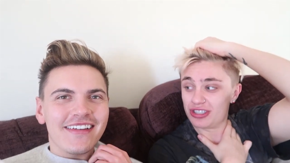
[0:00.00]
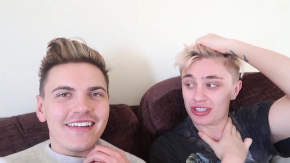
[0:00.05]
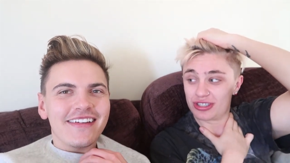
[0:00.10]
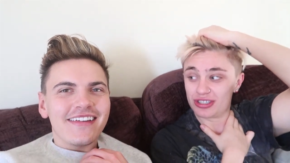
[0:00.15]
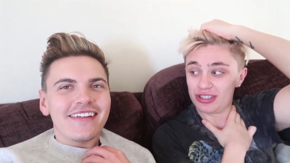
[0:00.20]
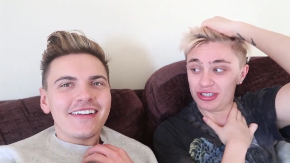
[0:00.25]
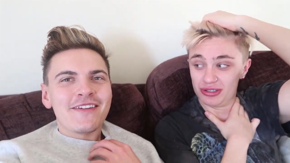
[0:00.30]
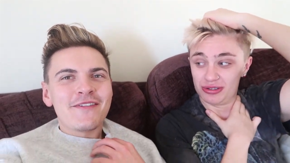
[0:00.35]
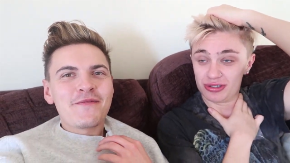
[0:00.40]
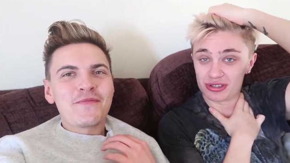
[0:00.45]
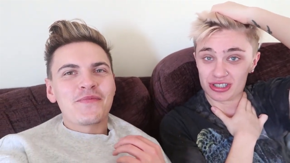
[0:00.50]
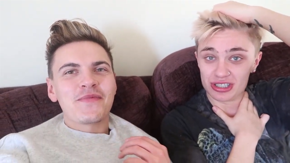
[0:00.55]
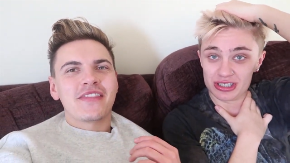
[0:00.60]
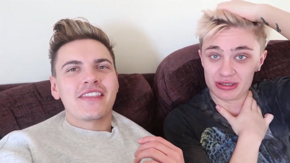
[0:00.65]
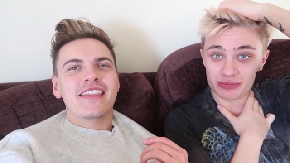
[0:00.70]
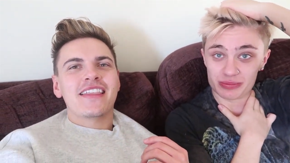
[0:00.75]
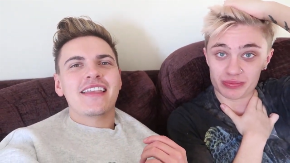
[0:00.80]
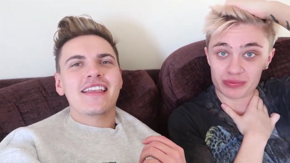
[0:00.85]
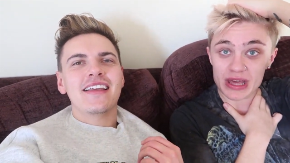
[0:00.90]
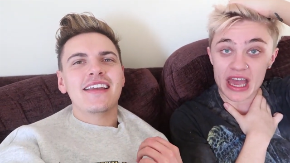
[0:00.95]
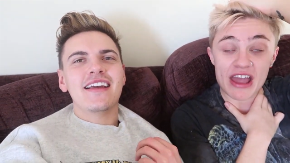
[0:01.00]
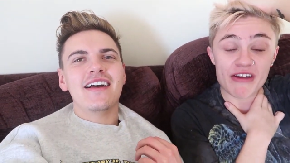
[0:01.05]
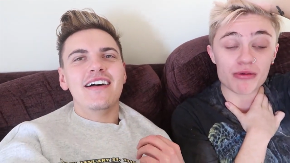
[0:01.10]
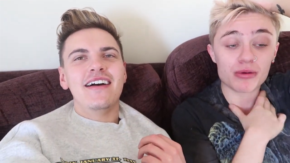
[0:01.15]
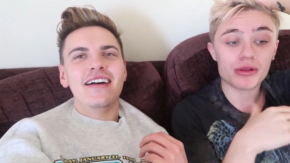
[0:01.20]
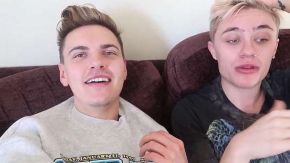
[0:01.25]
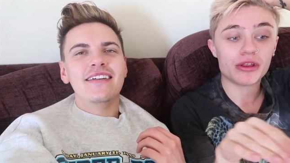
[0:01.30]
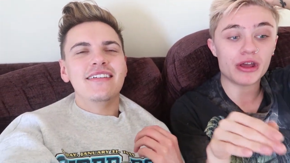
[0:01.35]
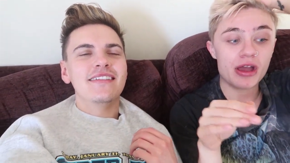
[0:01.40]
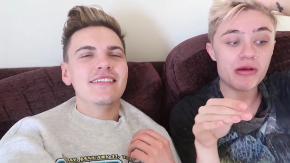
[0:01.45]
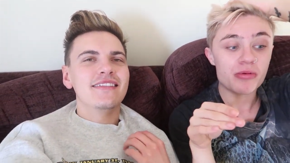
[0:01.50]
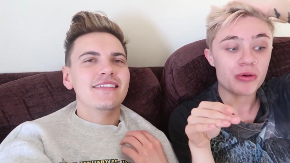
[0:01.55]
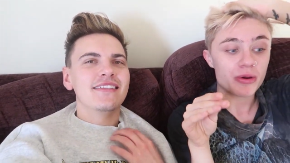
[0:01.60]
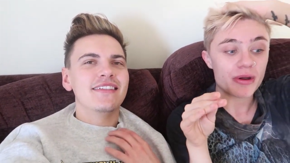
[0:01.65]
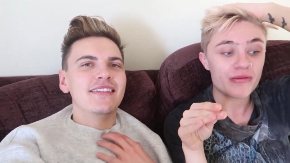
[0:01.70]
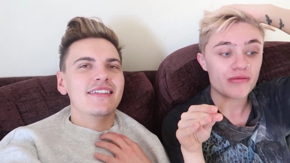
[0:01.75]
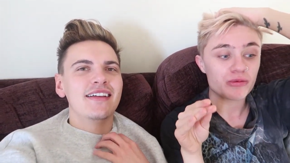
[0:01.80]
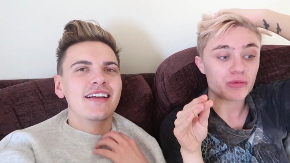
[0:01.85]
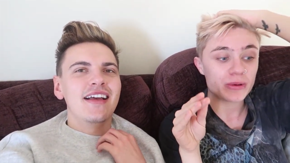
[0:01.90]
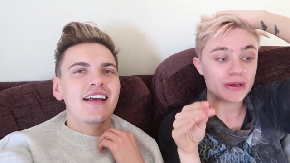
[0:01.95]
Speaker 1: going to, you're going to, everyone,
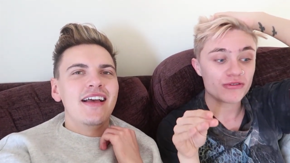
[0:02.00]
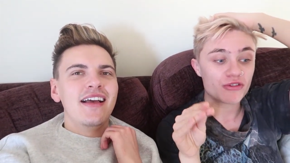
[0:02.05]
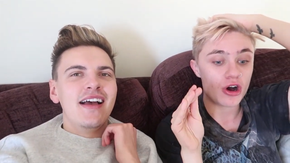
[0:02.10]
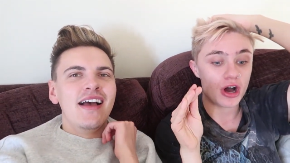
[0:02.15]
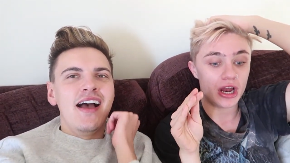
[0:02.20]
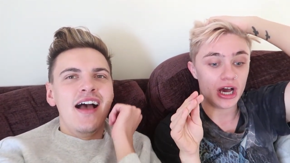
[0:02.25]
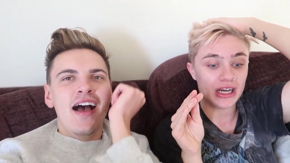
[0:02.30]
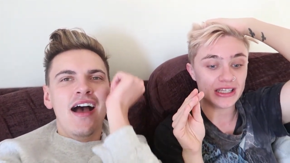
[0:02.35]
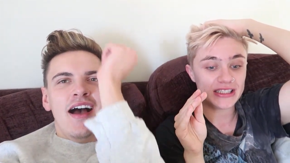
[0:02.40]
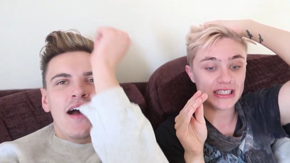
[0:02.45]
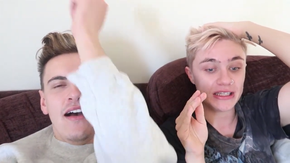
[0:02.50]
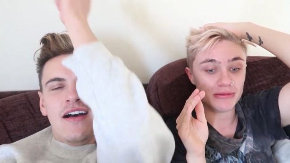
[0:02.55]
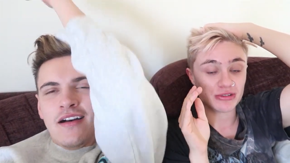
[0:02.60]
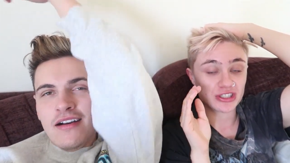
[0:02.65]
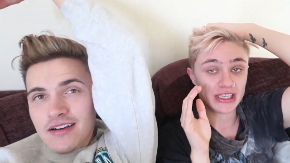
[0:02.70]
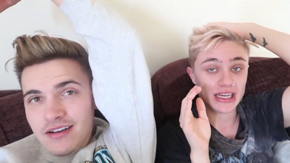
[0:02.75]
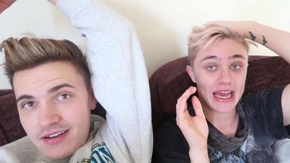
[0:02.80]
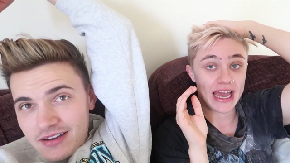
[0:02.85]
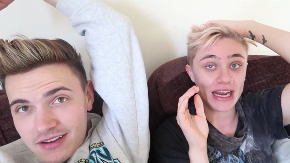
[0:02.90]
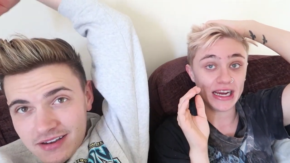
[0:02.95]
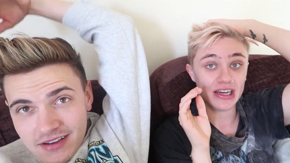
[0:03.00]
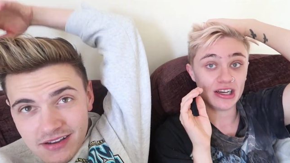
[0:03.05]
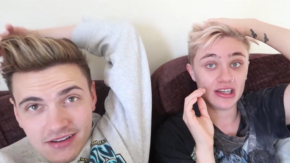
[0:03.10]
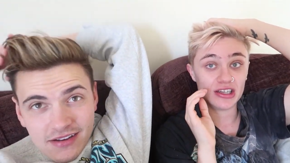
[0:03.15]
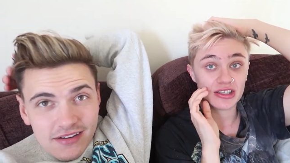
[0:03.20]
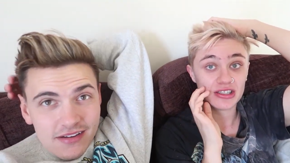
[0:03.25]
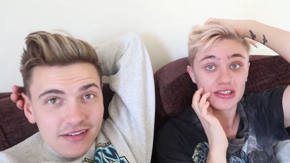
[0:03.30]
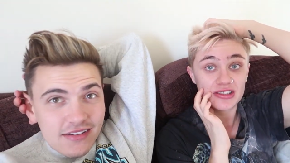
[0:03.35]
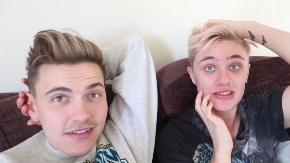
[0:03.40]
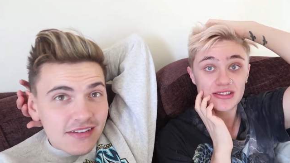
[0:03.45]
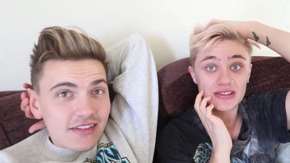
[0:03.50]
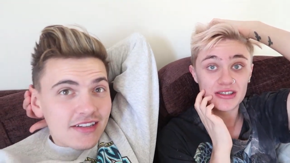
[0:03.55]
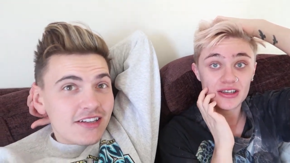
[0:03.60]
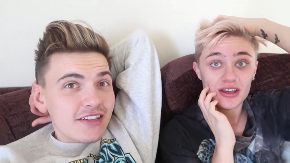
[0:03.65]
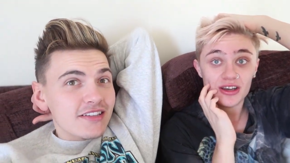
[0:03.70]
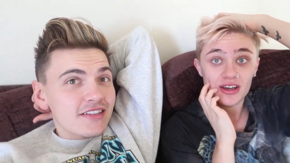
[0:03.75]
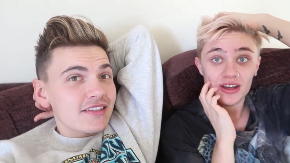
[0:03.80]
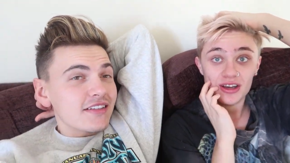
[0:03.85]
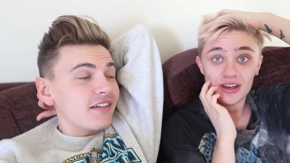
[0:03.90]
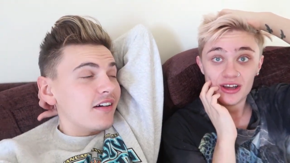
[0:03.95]
whoever we've got on our team is going to hate us,
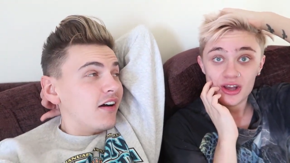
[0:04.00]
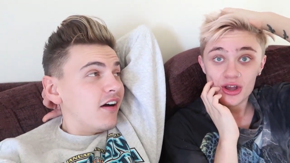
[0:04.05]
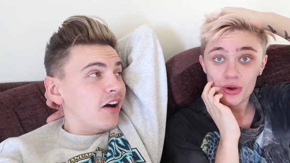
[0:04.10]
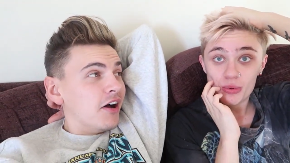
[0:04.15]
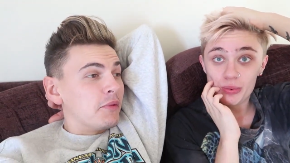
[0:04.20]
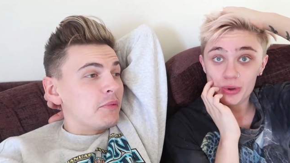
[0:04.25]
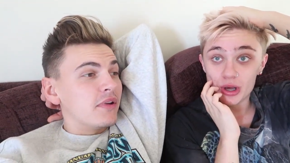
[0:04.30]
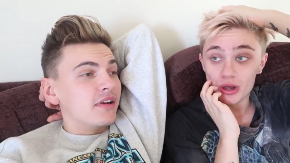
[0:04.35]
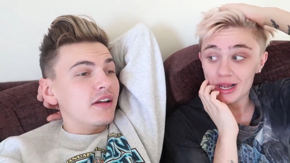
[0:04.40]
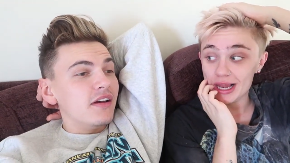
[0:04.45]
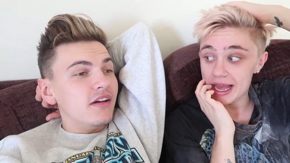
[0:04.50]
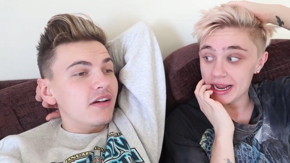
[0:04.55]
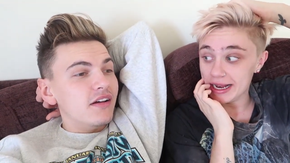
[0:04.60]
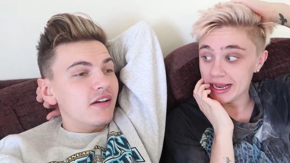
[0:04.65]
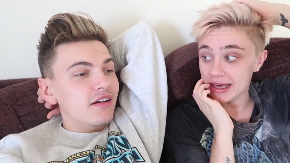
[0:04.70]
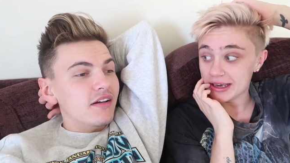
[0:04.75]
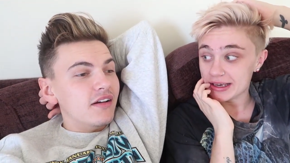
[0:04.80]
because... I'm gonna, like,